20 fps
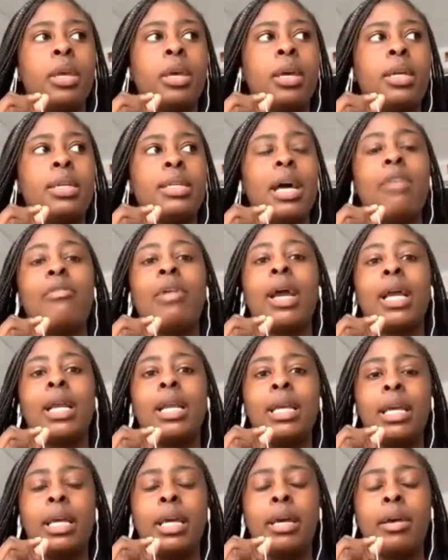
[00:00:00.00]

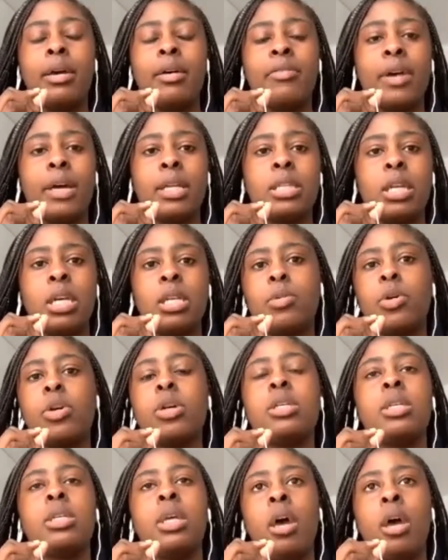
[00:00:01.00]
directly affecting us?
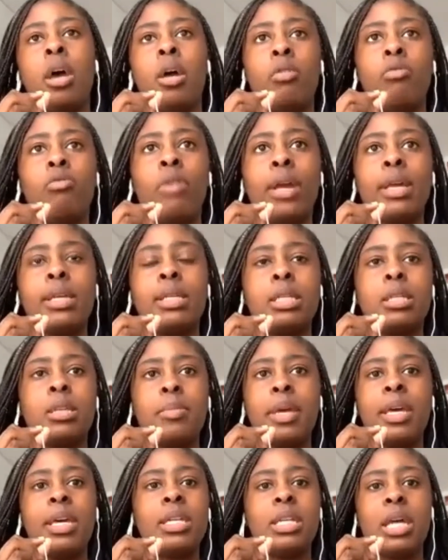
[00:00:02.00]
Because racism
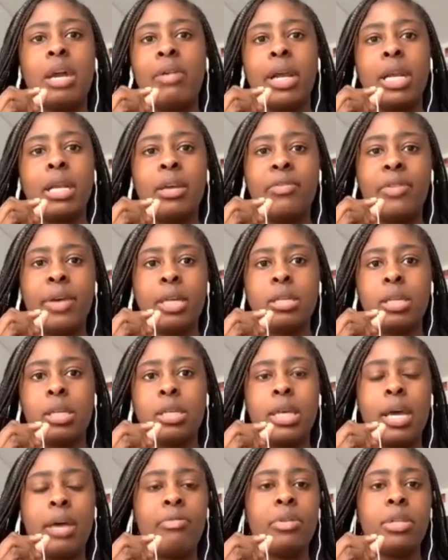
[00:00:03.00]
indirectly affects
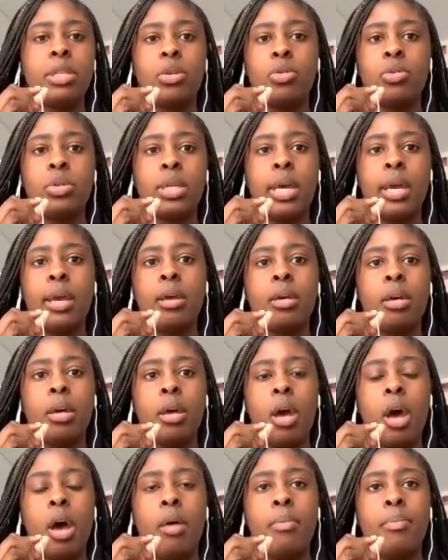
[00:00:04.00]
us every single day,
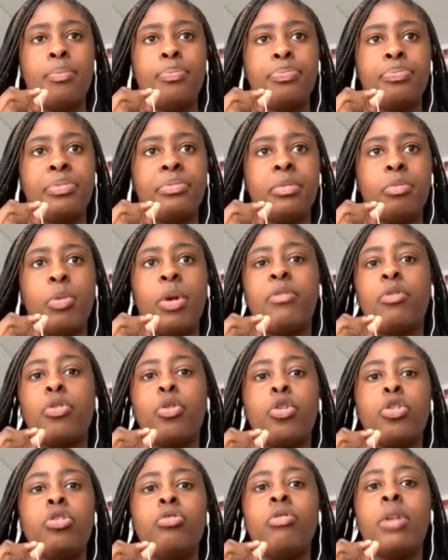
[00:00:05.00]
whether or
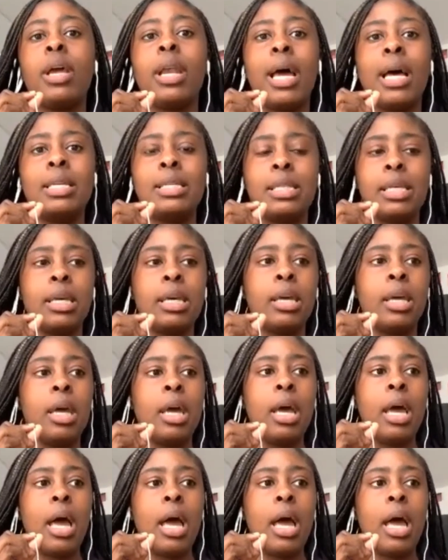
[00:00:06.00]
not you realize it.